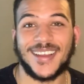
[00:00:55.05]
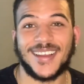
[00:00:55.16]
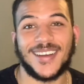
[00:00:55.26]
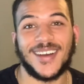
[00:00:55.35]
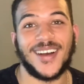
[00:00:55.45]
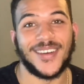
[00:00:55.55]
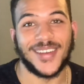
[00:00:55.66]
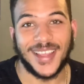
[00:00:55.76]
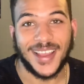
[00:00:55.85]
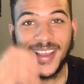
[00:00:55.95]
Oh
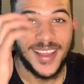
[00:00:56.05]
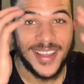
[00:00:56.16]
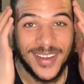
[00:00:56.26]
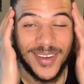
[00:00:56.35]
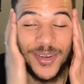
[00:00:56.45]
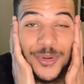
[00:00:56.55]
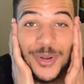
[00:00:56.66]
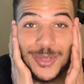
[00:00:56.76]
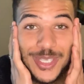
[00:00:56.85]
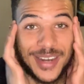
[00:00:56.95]
God. Who
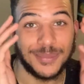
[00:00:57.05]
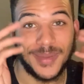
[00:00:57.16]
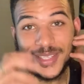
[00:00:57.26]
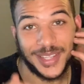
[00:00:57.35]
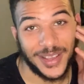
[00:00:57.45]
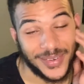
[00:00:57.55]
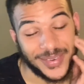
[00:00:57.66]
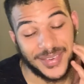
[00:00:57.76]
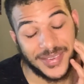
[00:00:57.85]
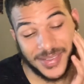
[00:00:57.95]
knows how this is about to go?
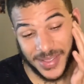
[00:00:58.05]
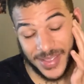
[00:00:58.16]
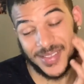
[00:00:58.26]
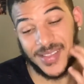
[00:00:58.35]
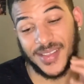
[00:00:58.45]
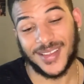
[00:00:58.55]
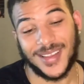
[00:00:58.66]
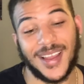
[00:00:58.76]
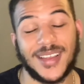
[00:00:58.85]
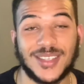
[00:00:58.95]

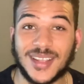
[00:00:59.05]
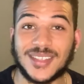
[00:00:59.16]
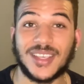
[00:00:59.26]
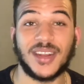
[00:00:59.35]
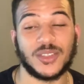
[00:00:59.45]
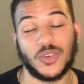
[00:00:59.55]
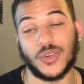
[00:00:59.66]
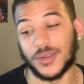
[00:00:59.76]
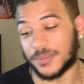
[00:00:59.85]
All right, so let's get into it.